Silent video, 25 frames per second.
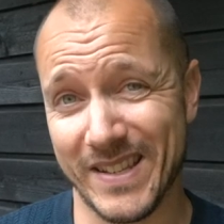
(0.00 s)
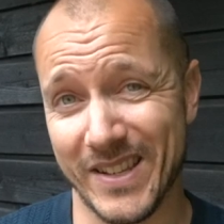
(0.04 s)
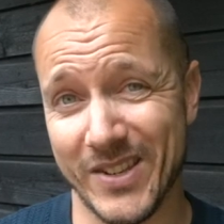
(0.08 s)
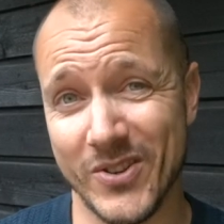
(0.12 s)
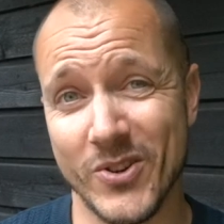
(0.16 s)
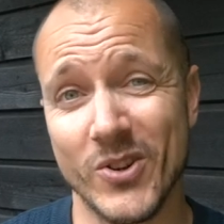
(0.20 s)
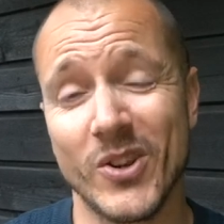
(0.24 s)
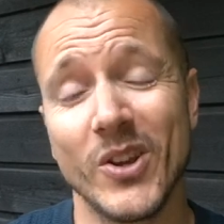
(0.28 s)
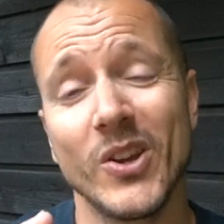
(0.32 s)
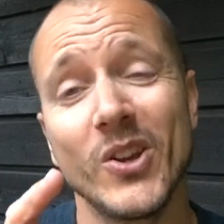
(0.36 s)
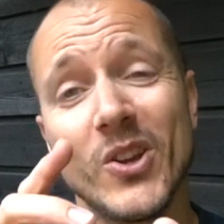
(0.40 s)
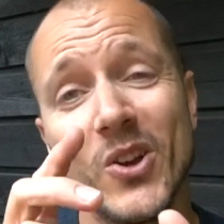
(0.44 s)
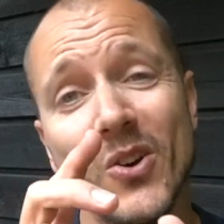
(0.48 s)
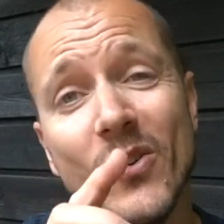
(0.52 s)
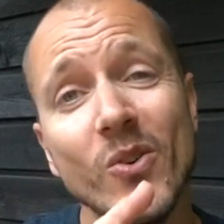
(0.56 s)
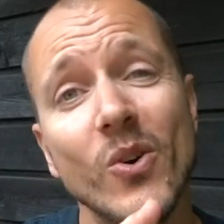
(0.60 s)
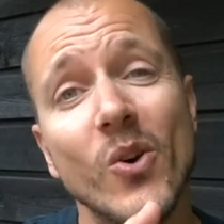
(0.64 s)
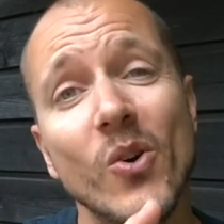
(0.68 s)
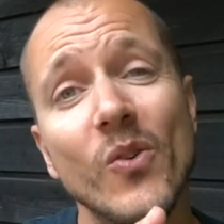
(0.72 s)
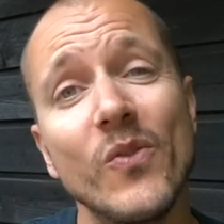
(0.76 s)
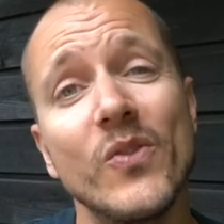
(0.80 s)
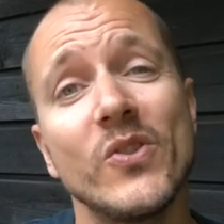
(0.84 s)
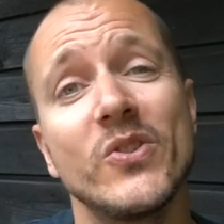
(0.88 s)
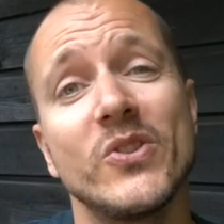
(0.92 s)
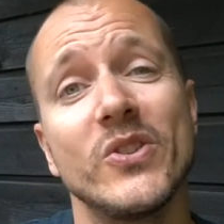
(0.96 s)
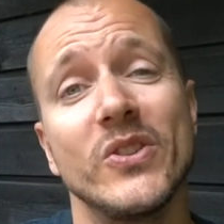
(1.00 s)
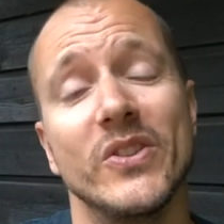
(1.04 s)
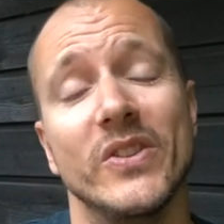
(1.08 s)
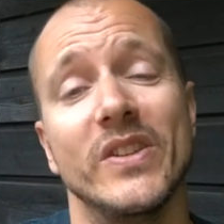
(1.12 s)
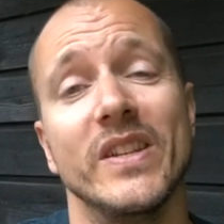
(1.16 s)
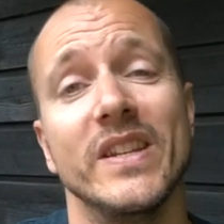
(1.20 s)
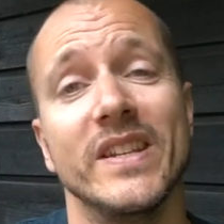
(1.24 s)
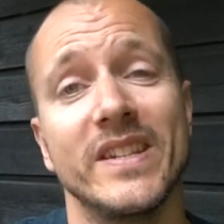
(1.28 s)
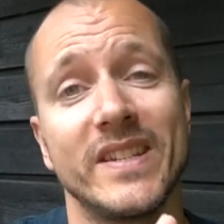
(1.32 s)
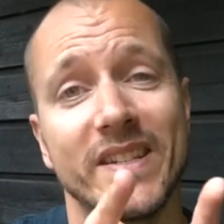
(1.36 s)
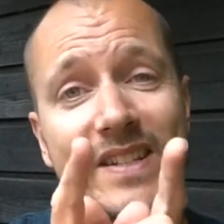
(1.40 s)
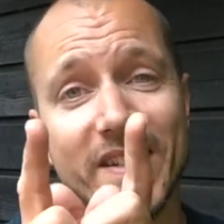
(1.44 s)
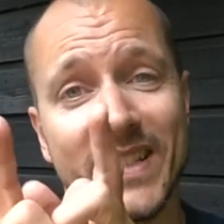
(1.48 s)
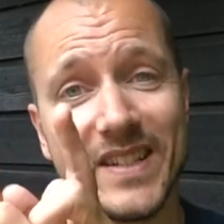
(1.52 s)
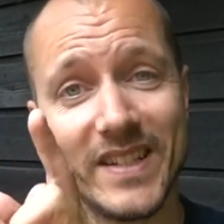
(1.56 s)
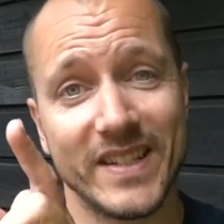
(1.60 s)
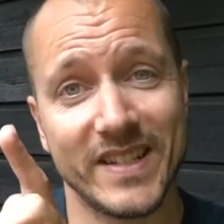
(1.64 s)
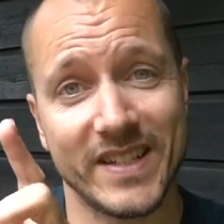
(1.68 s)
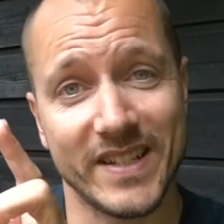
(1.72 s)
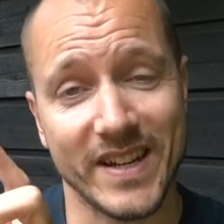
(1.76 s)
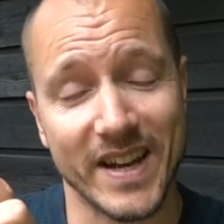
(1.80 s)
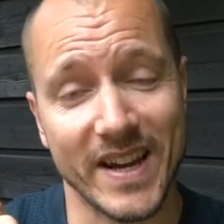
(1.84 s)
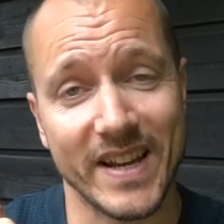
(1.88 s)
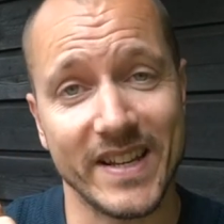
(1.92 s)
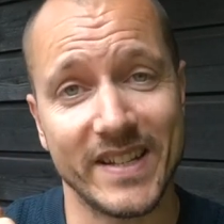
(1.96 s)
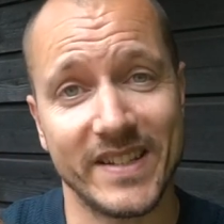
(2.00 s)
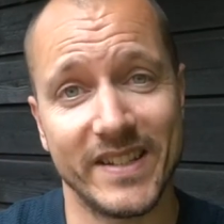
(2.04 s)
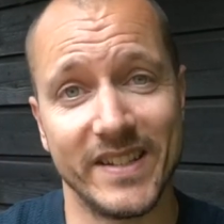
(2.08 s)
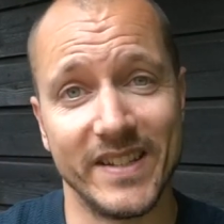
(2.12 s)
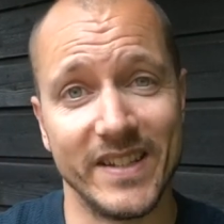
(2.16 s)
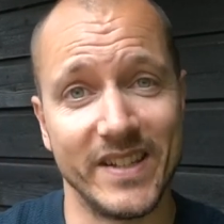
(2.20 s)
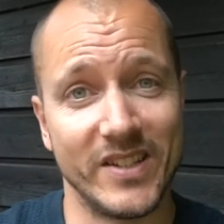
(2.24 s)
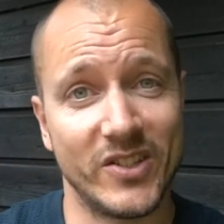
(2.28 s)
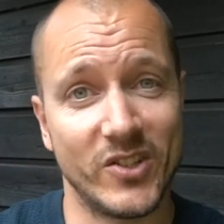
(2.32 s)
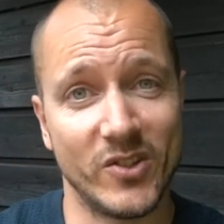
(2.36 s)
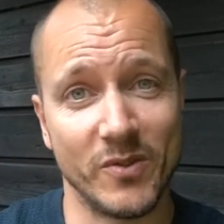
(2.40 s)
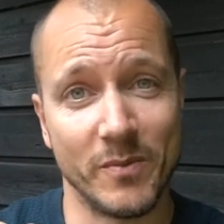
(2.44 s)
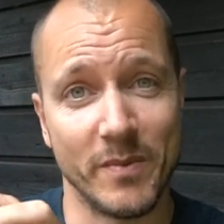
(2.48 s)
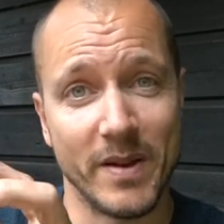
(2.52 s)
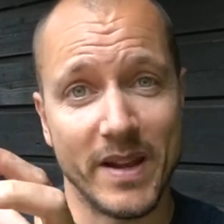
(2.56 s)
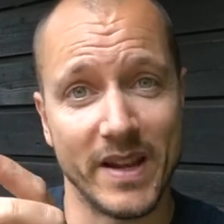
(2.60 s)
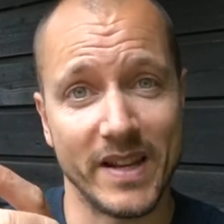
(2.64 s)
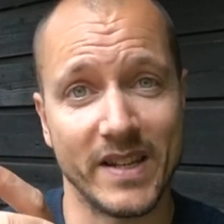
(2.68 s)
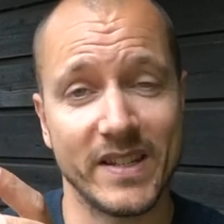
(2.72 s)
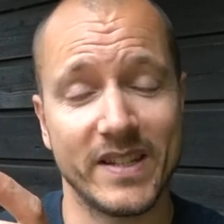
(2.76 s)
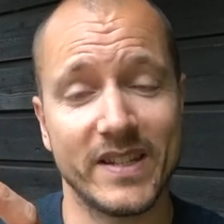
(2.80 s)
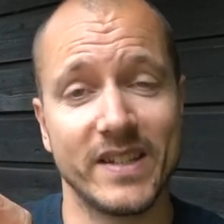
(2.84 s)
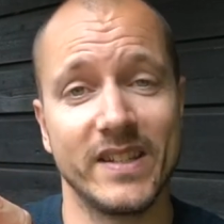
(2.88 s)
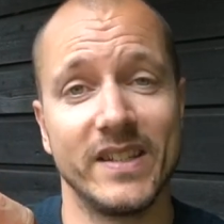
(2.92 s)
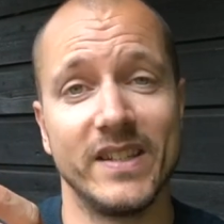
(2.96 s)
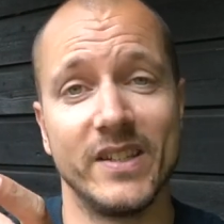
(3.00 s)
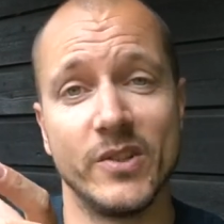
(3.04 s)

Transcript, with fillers: And you can go over to these sites, these domains,